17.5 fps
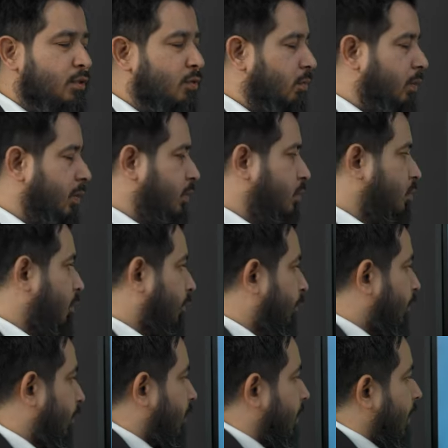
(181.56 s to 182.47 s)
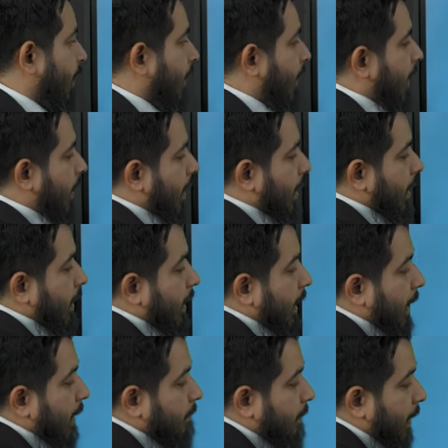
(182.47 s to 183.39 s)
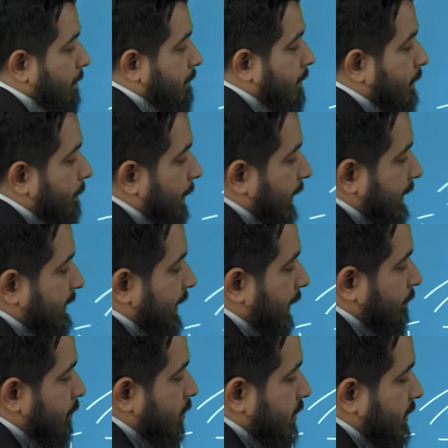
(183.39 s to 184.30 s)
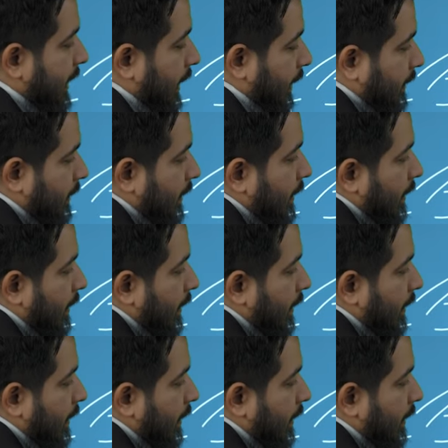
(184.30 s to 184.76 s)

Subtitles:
so on and so forth. It might be the best time to sell.